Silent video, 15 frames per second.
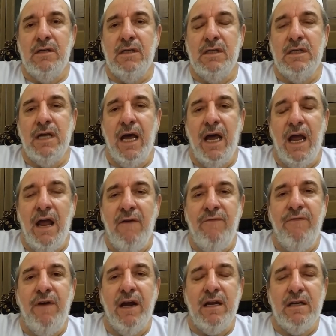the
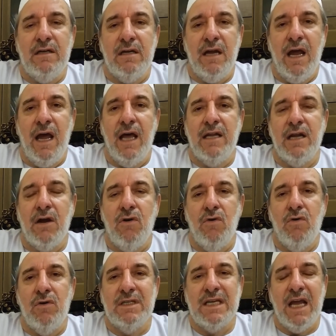effect and the
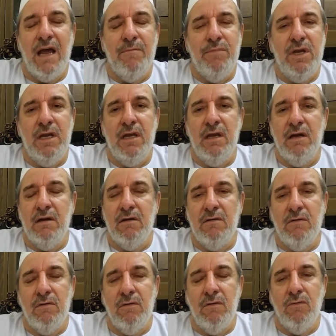cause can be
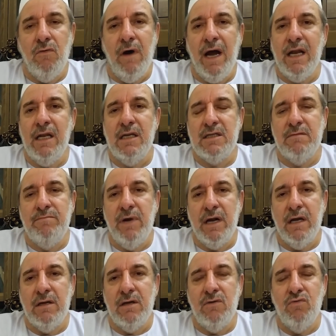widely
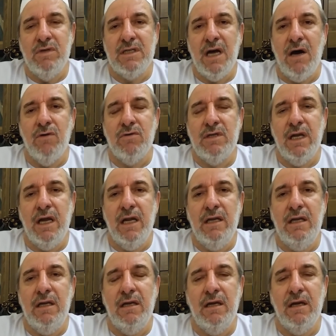separated without
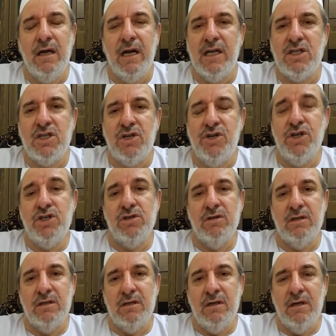any
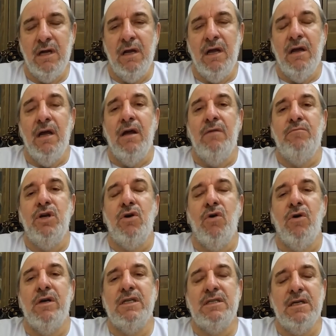restriction,
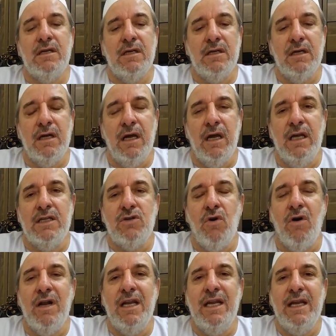because it's
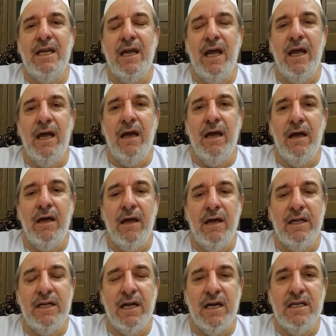only
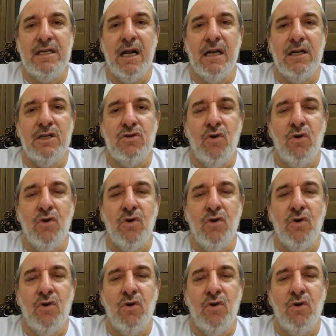the result is